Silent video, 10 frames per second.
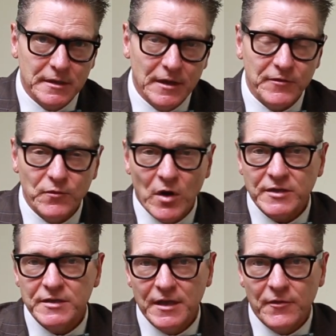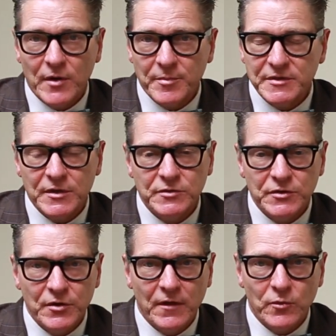If you've watched the other episodes,
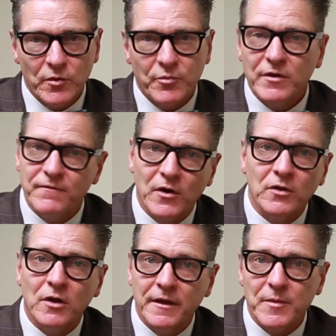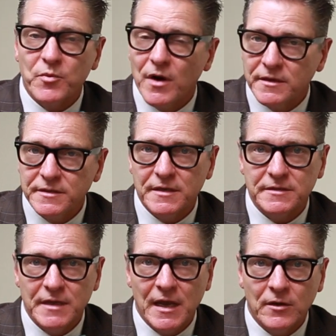you know that we're pretty far along in the
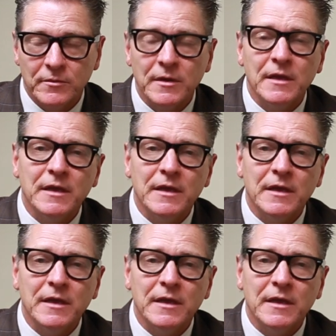process now.